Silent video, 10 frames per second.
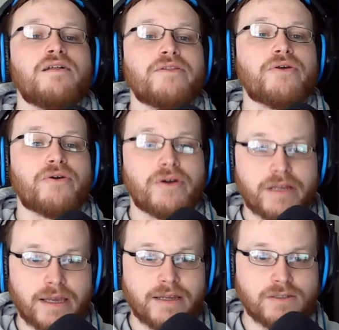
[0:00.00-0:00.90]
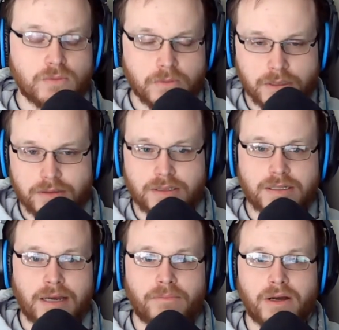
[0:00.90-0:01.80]
The Hurricanes will
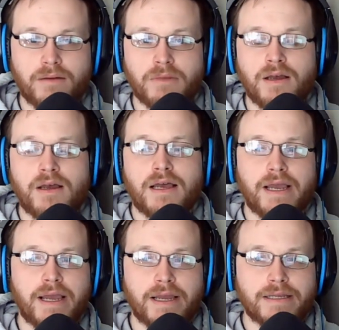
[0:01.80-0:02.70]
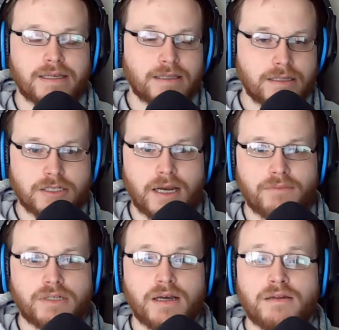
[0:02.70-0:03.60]
step up and get the
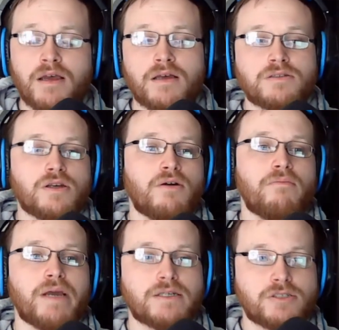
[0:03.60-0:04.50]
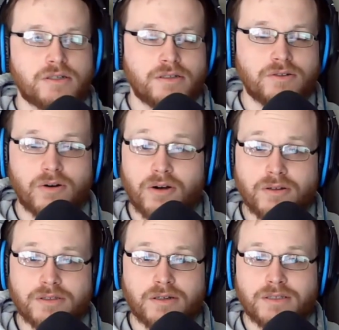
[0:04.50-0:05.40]
job done. So make sure you are
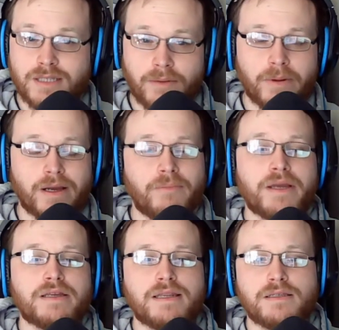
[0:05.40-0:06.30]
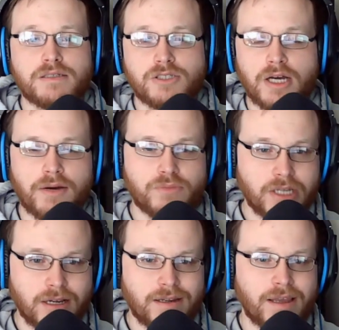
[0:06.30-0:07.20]
also stepping up and getting the job
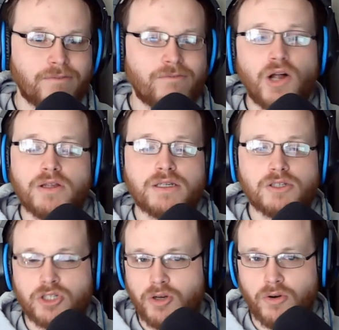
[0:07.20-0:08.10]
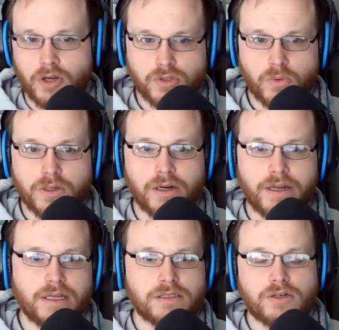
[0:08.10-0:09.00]
done and following the show on Twitter
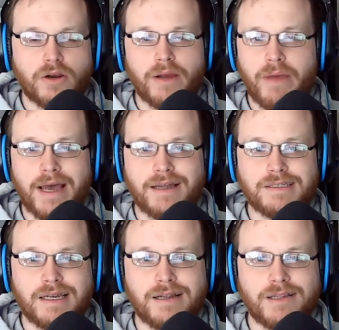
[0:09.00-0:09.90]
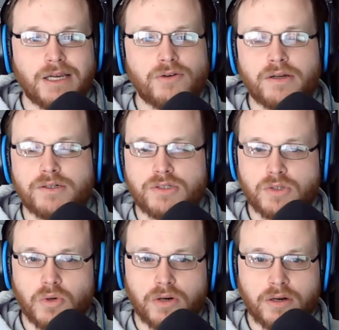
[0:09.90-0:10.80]
and Instagram at
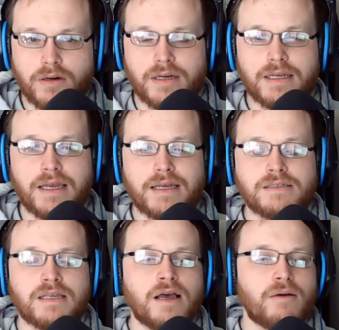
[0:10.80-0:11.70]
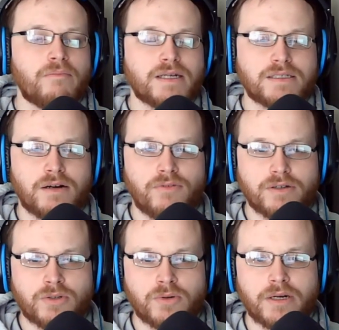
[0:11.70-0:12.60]
@LO_Hurricanes, myself on
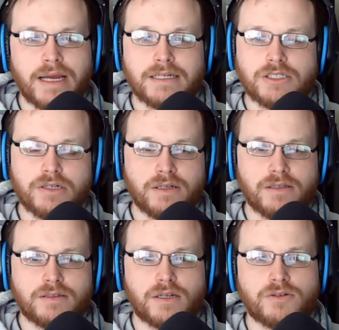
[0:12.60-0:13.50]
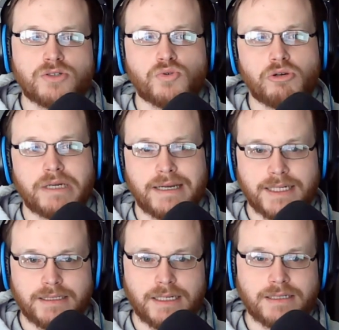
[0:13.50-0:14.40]
Twitter at
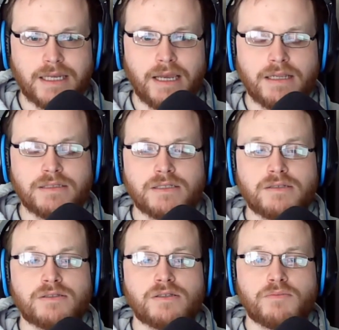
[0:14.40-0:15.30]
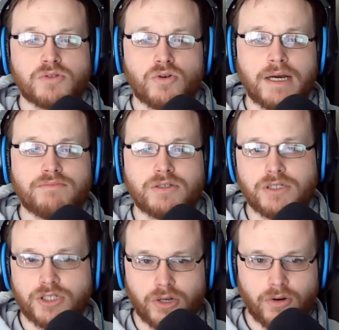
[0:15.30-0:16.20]
@JaredEllis_96, and subscribe to the
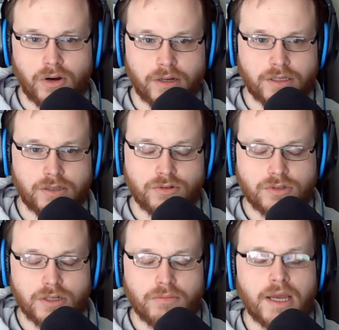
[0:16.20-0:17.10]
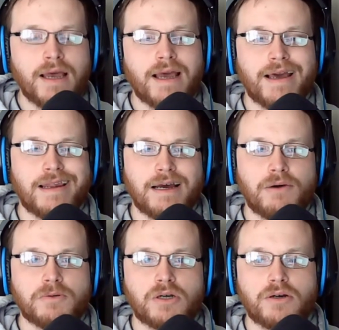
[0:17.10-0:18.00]
show on YouTube. And I
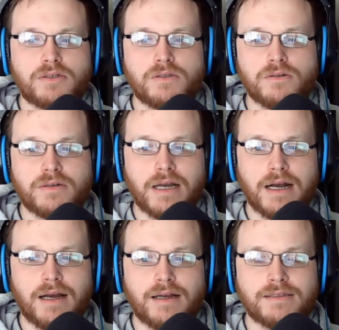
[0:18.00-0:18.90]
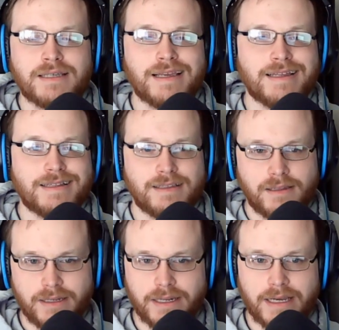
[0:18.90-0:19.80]
will talk to you guys in
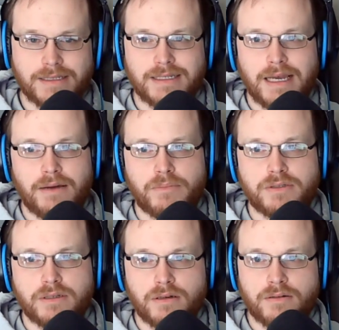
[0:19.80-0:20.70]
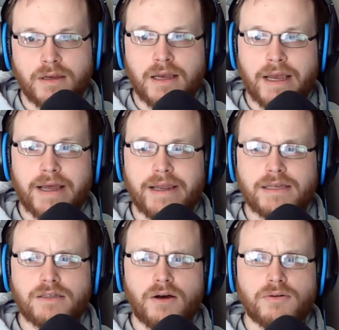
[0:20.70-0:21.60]
the next episode. And
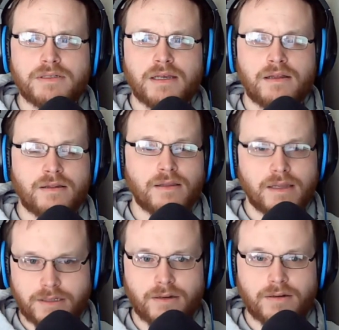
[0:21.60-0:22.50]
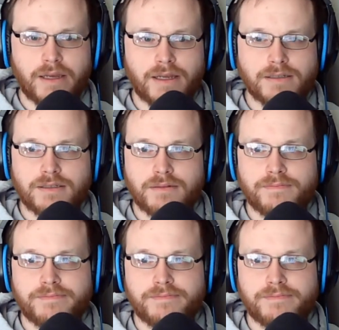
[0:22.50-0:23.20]
as always, let's go Canes.